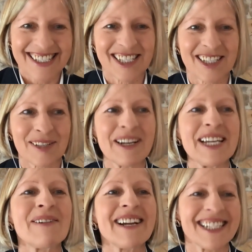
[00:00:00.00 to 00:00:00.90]

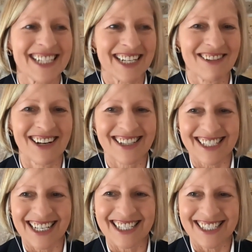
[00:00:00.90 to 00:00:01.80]
Sweeping
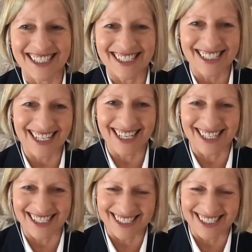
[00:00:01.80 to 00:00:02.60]
generalizations there.